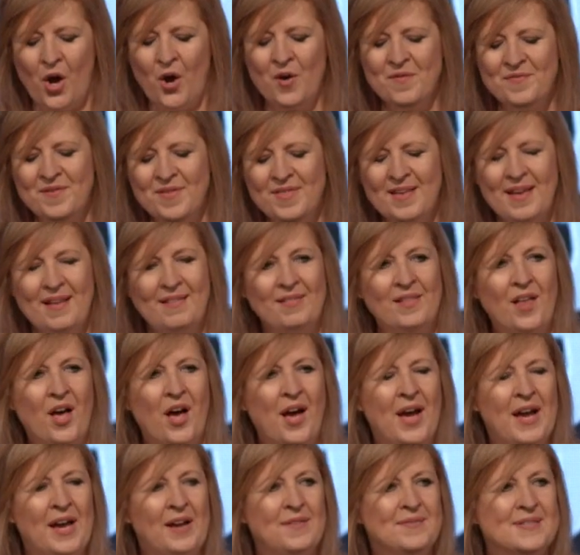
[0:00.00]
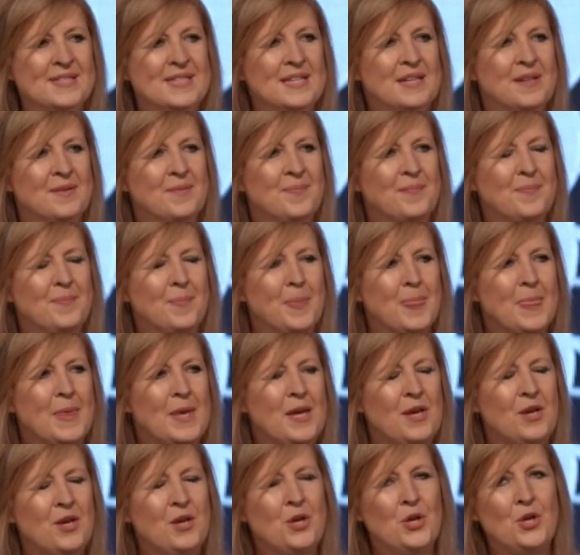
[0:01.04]
over their lives and,
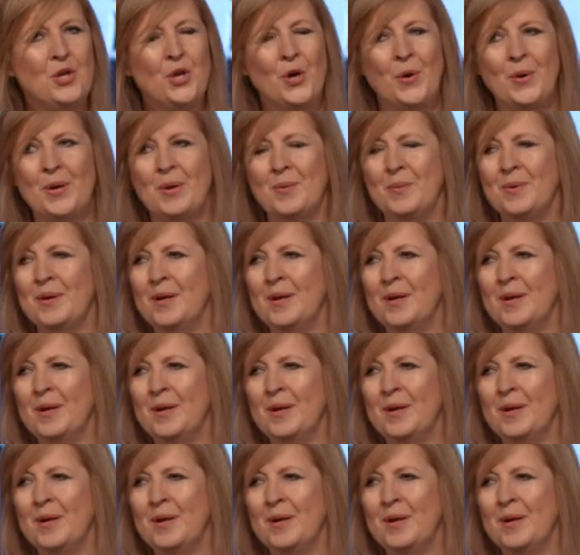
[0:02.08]
you know, it,